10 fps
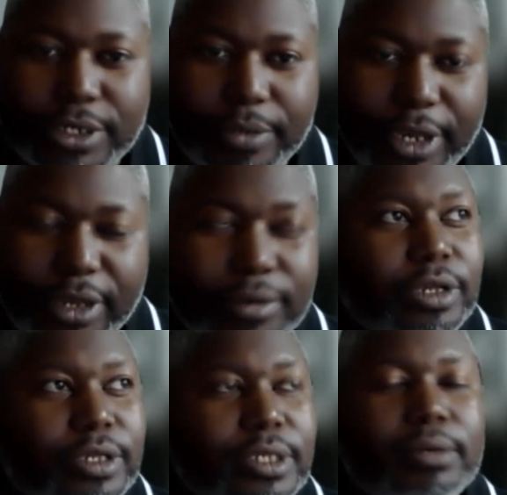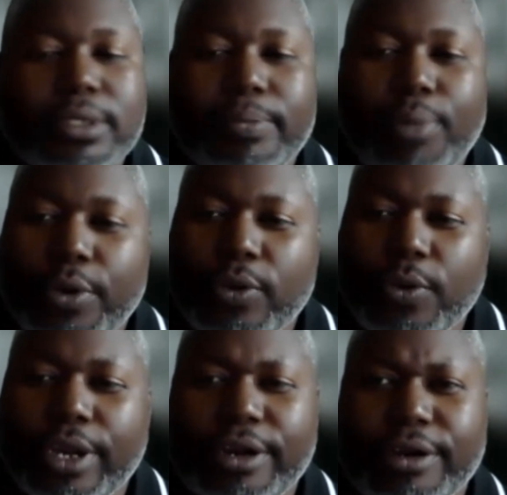I mean, so there was a point
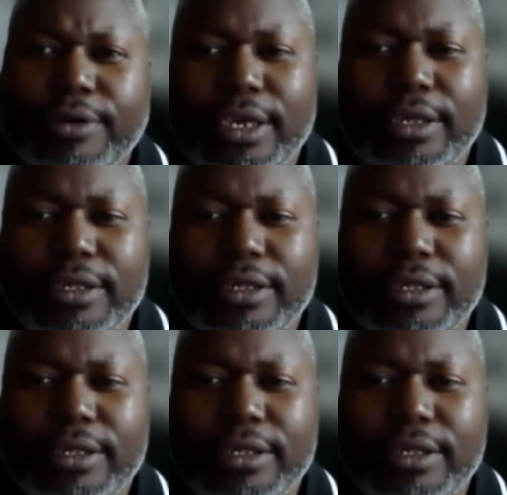where